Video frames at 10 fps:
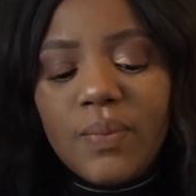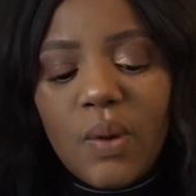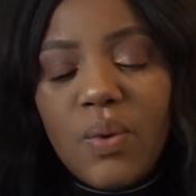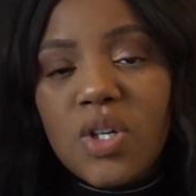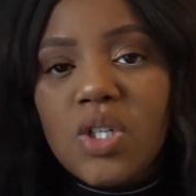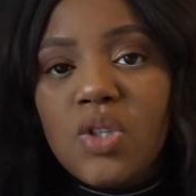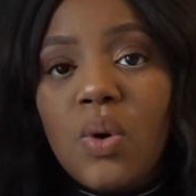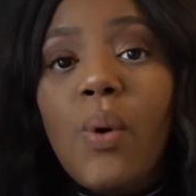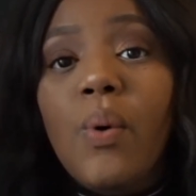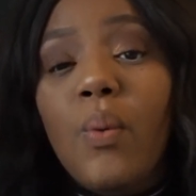We're just
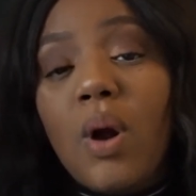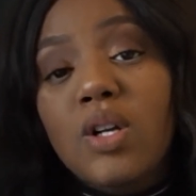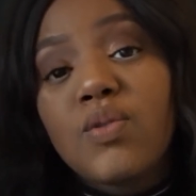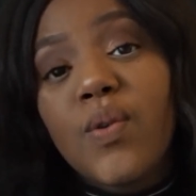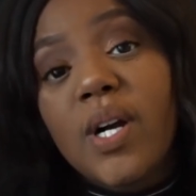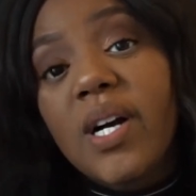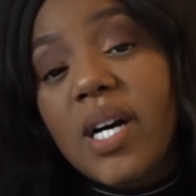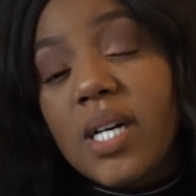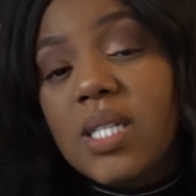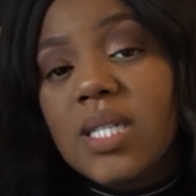doing what works for
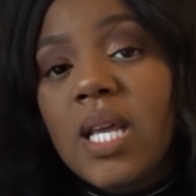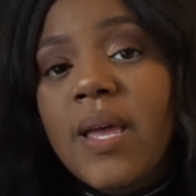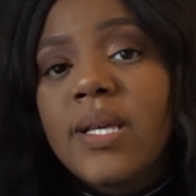us.